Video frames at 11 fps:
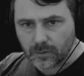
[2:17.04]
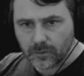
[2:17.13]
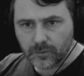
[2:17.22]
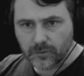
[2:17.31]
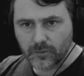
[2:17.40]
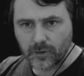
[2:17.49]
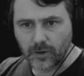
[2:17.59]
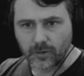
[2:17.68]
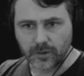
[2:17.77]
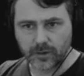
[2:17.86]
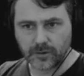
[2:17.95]

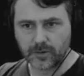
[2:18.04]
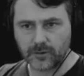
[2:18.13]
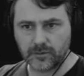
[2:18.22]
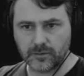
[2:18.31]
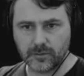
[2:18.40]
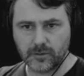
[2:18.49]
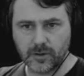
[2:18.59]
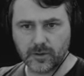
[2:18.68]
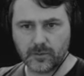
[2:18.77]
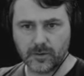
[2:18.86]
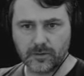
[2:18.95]
So let's just do
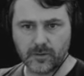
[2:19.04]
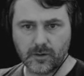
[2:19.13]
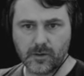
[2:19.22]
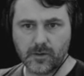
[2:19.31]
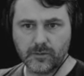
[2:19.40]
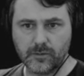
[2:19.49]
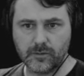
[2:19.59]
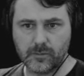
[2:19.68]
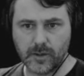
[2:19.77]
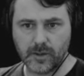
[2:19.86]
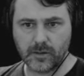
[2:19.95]
another one. So I'll
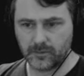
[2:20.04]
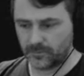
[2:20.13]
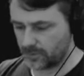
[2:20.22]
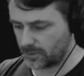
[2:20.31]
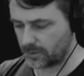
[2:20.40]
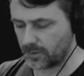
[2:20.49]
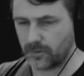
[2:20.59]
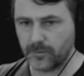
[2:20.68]
zoom out, let's go